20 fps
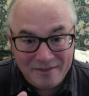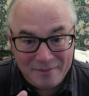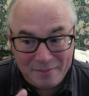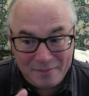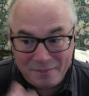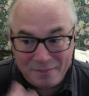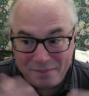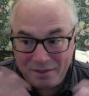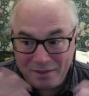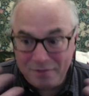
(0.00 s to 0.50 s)

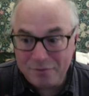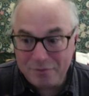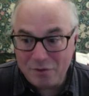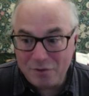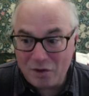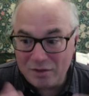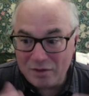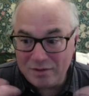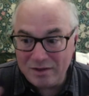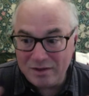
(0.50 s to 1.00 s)
they
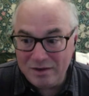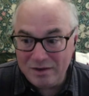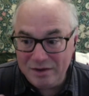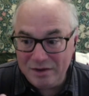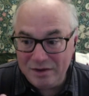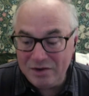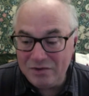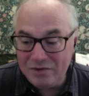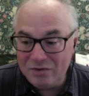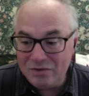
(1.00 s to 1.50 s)
thought they
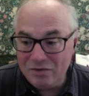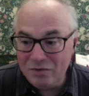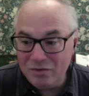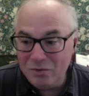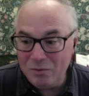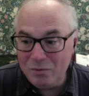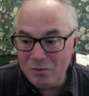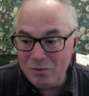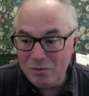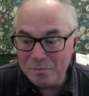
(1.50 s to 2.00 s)
needed
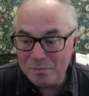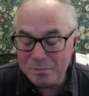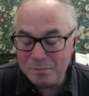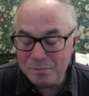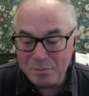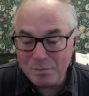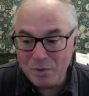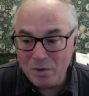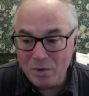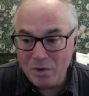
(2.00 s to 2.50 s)
to.
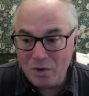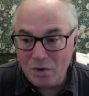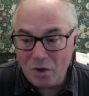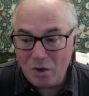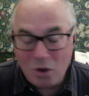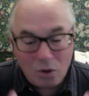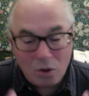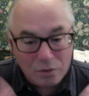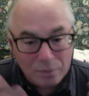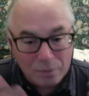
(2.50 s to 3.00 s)

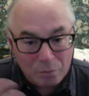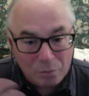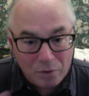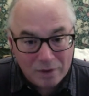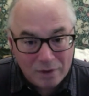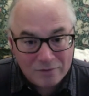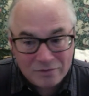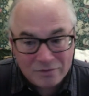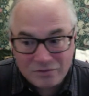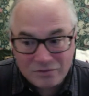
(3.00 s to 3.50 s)
All the
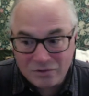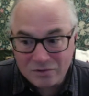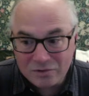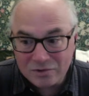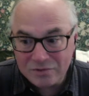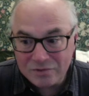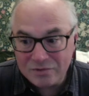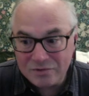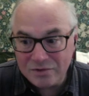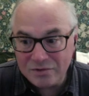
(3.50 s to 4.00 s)
bread and
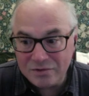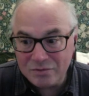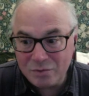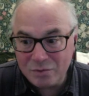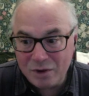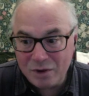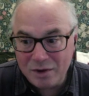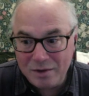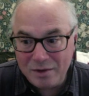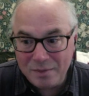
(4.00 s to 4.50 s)
circuses,
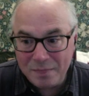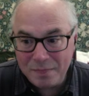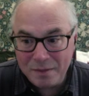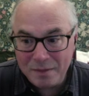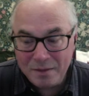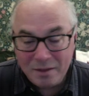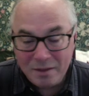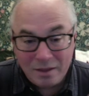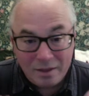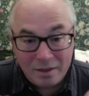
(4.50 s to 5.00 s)
right?
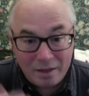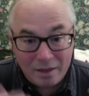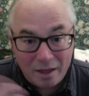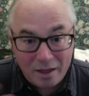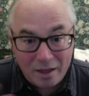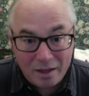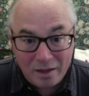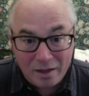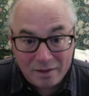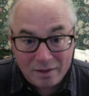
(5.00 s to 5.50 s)

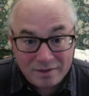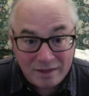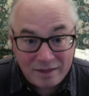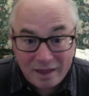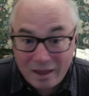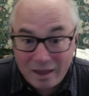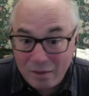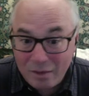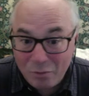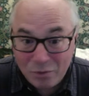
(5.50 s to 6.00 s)
Uh,
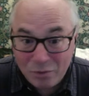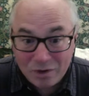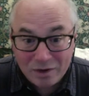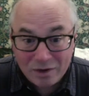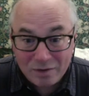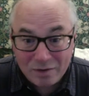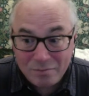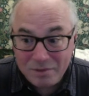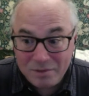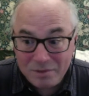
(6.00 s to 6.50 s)
yeah, we're going
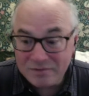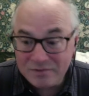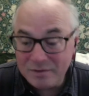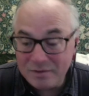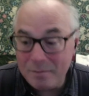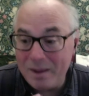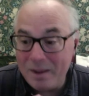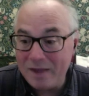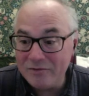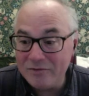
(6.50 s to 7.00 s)
to miss the
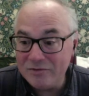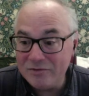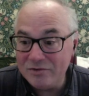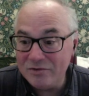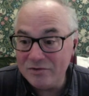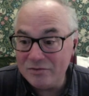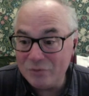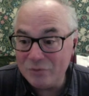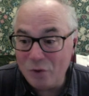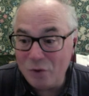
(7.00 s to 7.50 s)

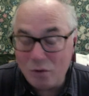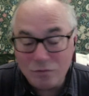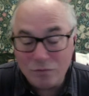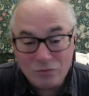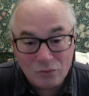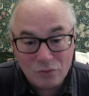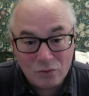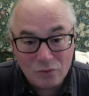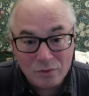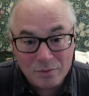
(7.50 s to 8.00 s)
Masters golf
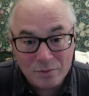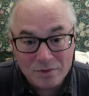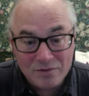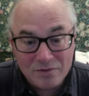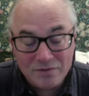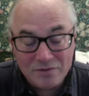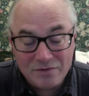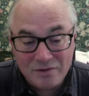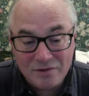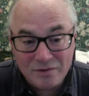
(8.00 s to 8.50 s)
tournament
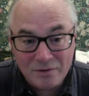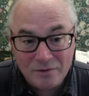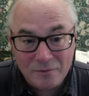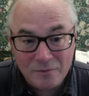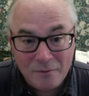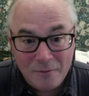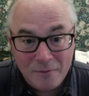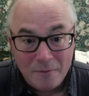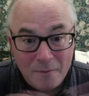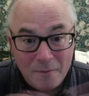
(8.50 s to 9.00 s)
this year,
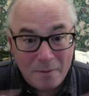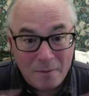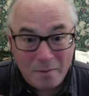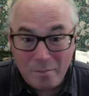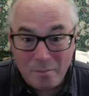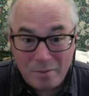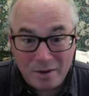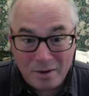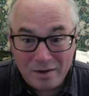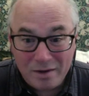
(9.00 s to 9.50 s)
but